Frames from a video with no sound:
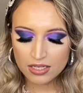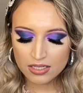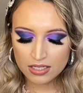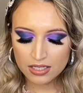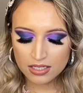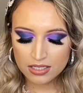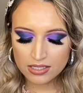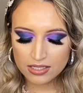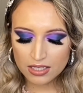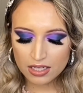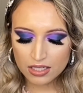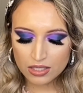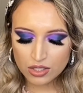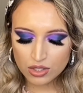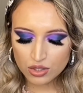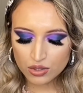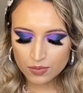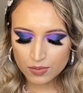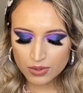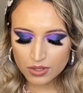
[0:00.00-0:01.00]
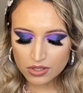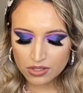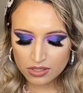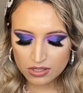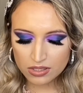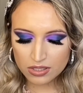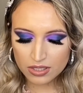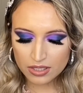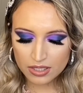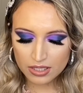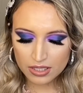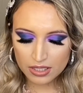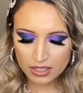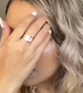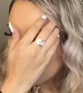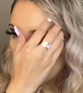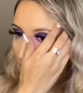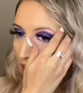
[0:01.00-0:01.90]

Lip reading: it's like super sturdy.